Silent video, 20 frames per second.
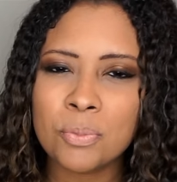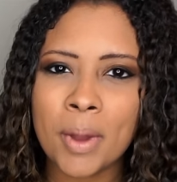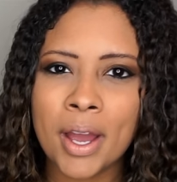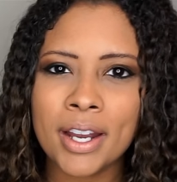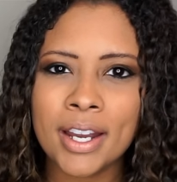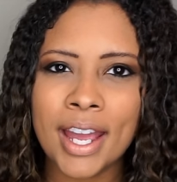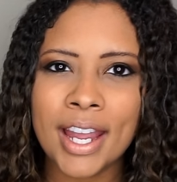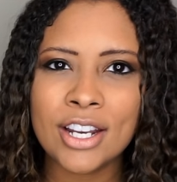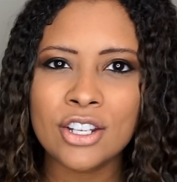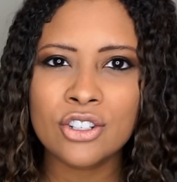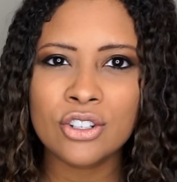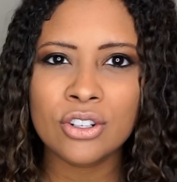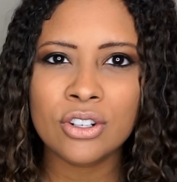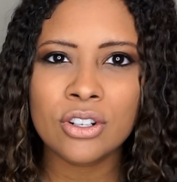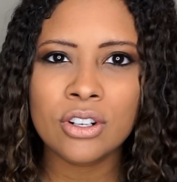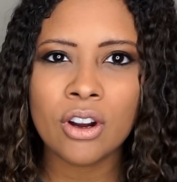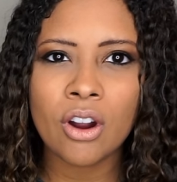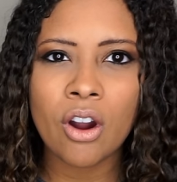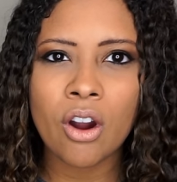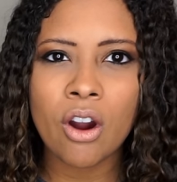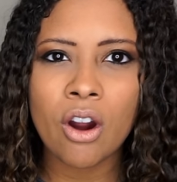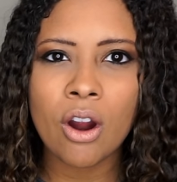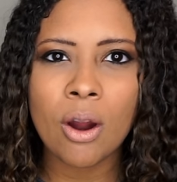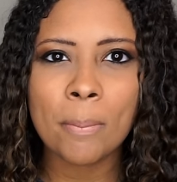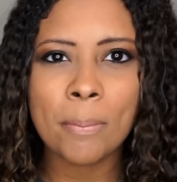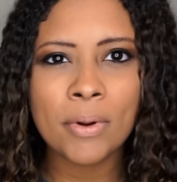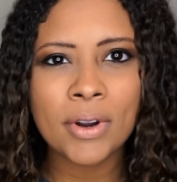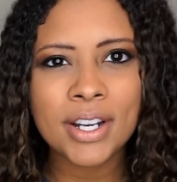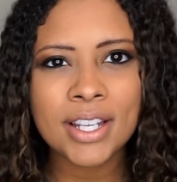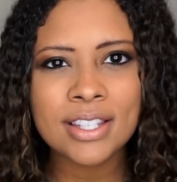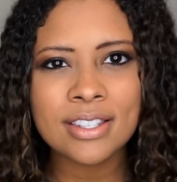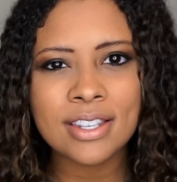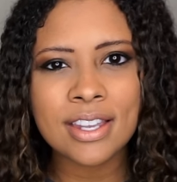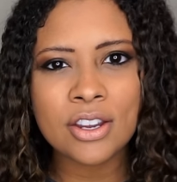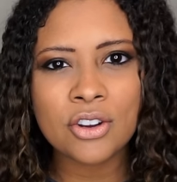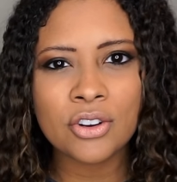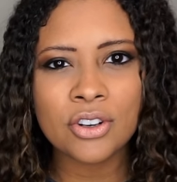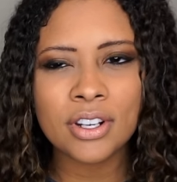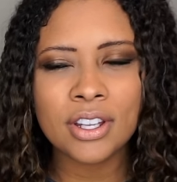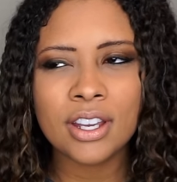by nature are pretty
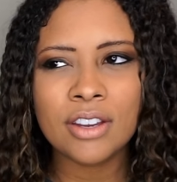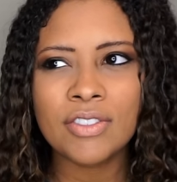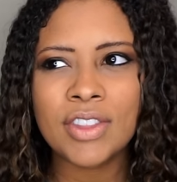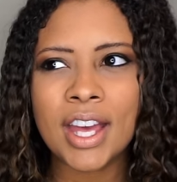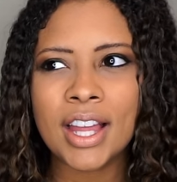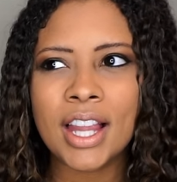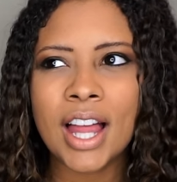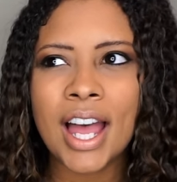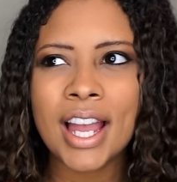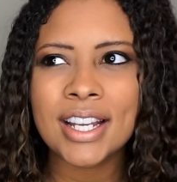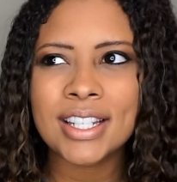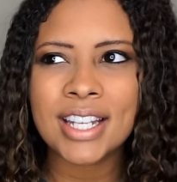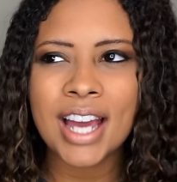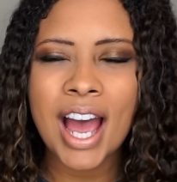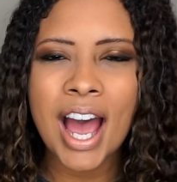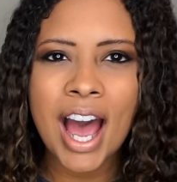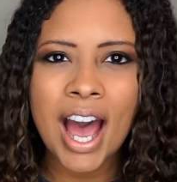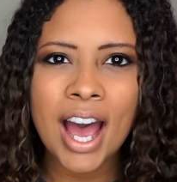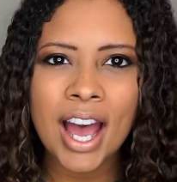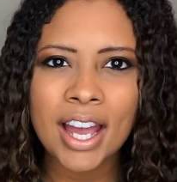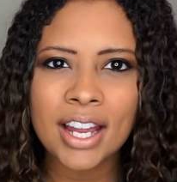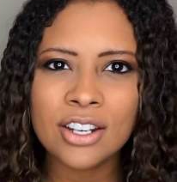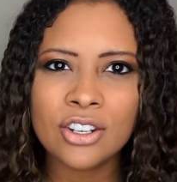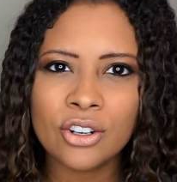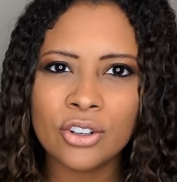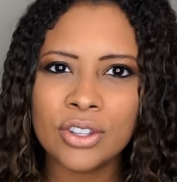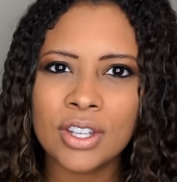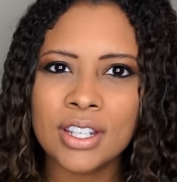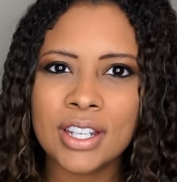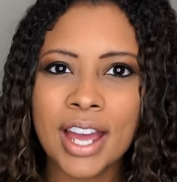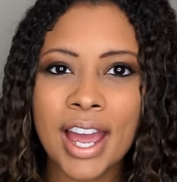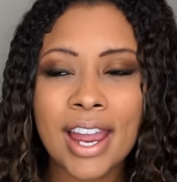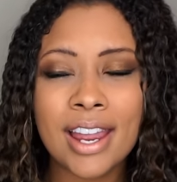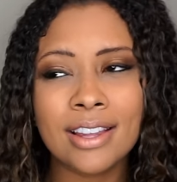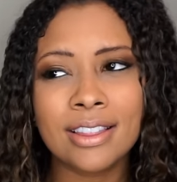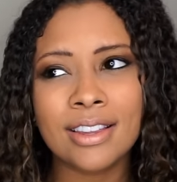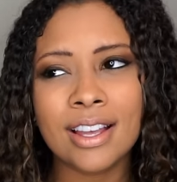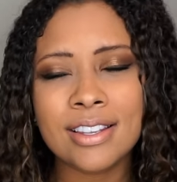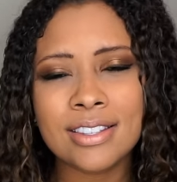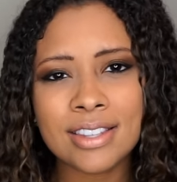secretive. They like to hide during the day
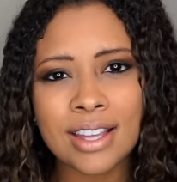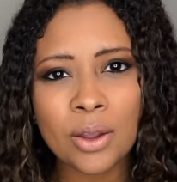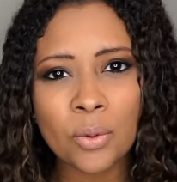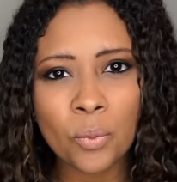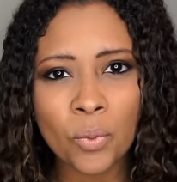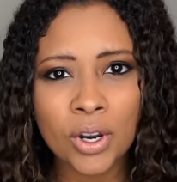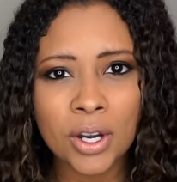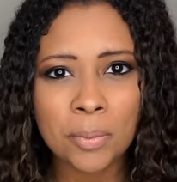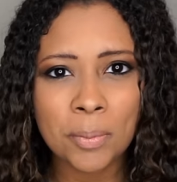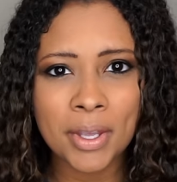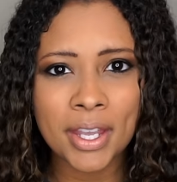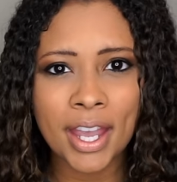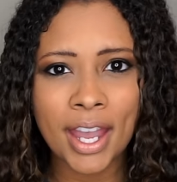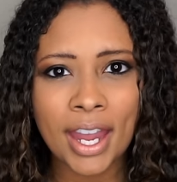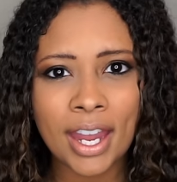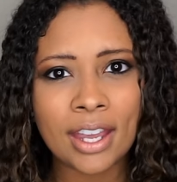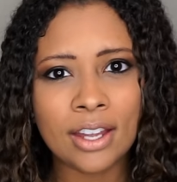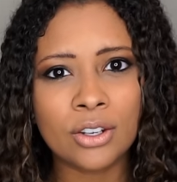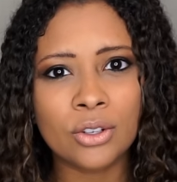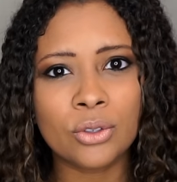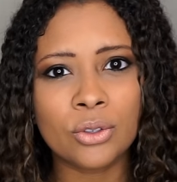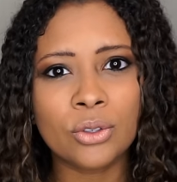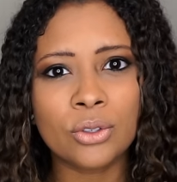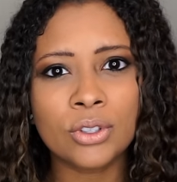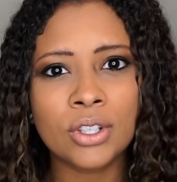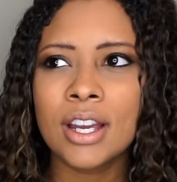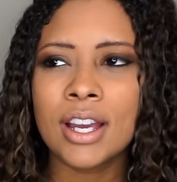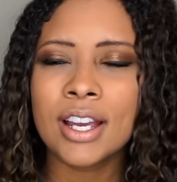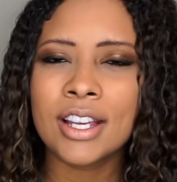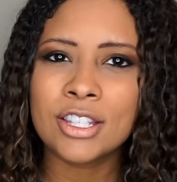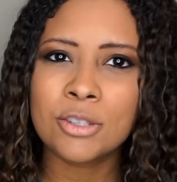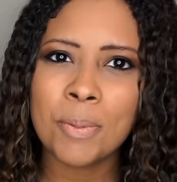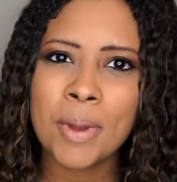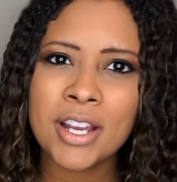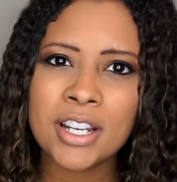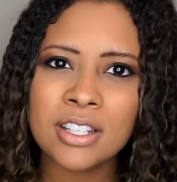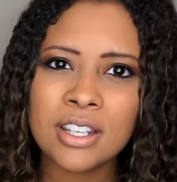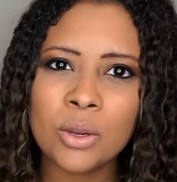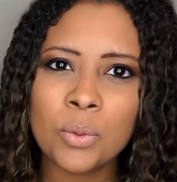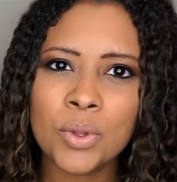unless they want to be handled.
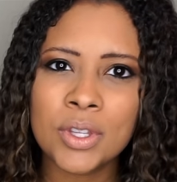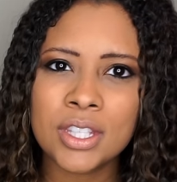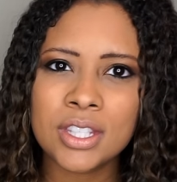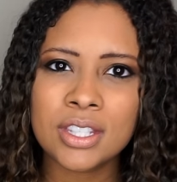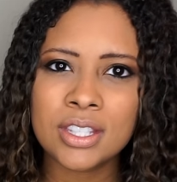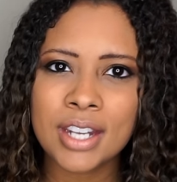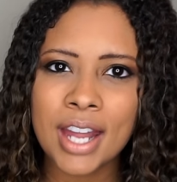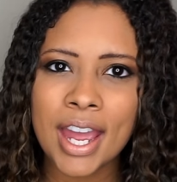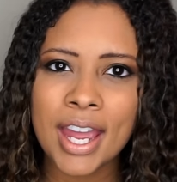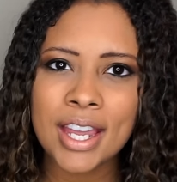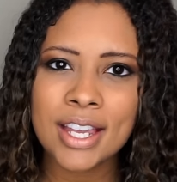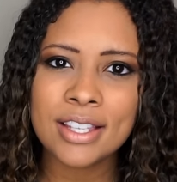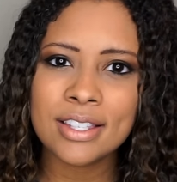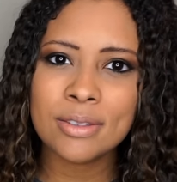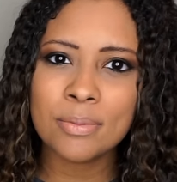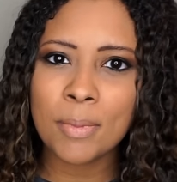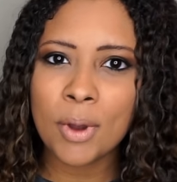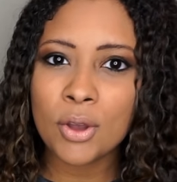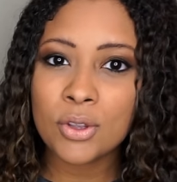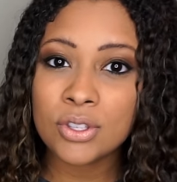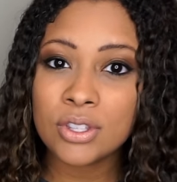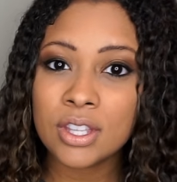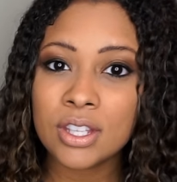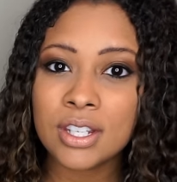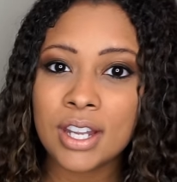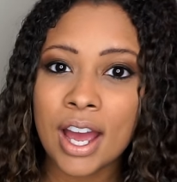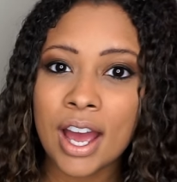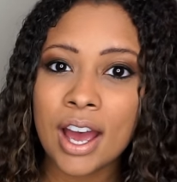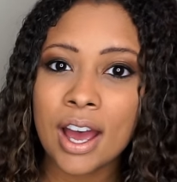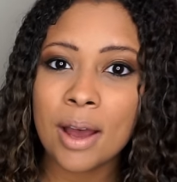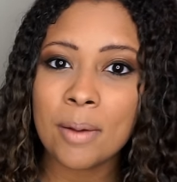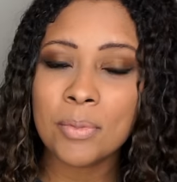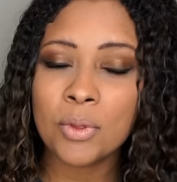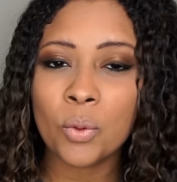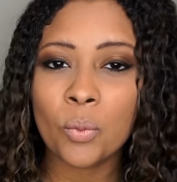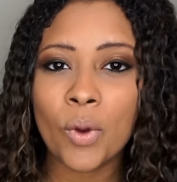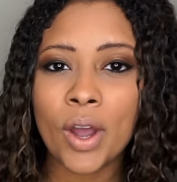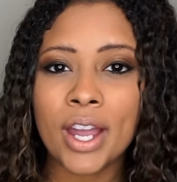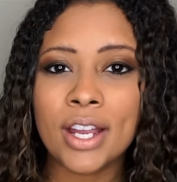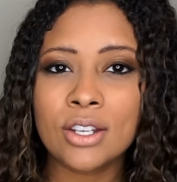Especially with snakes, most of the time
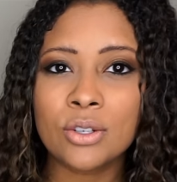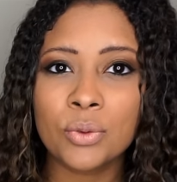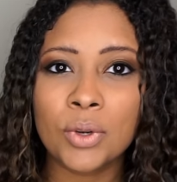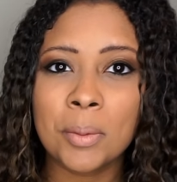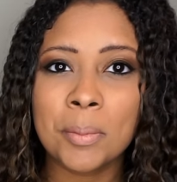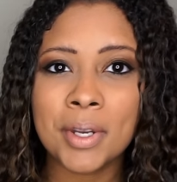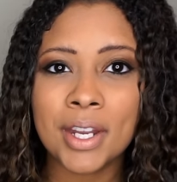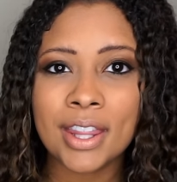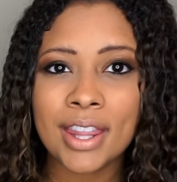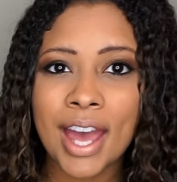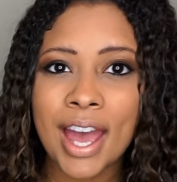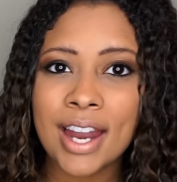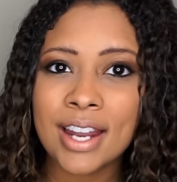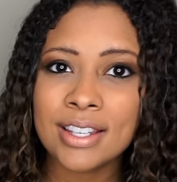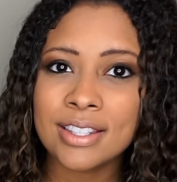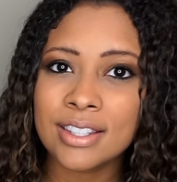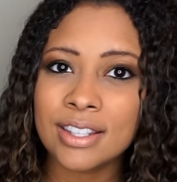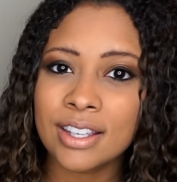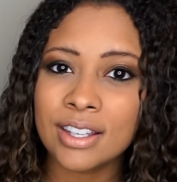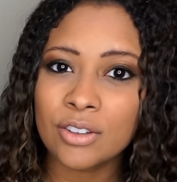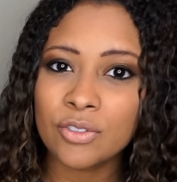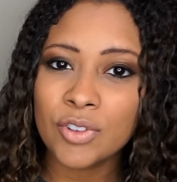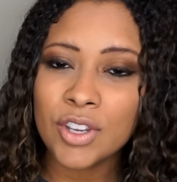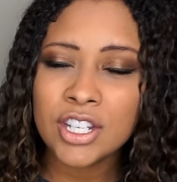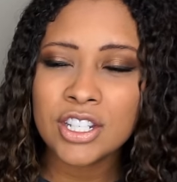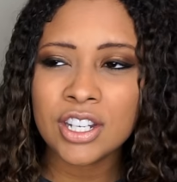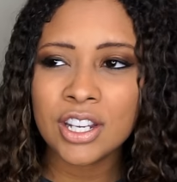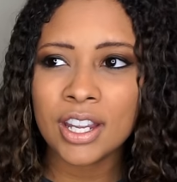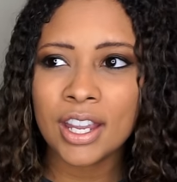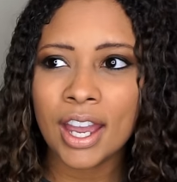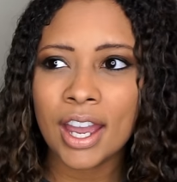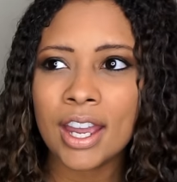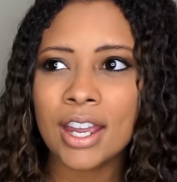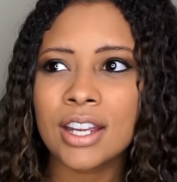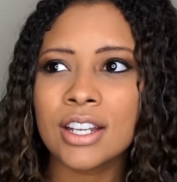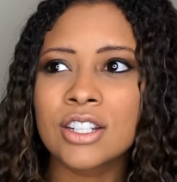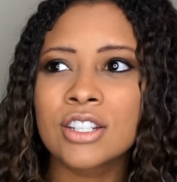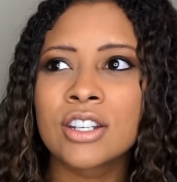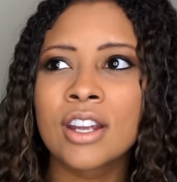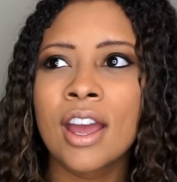the way to remedy that is to get a vision
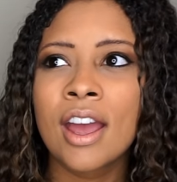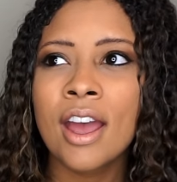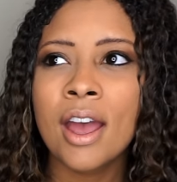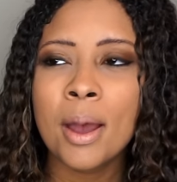cage.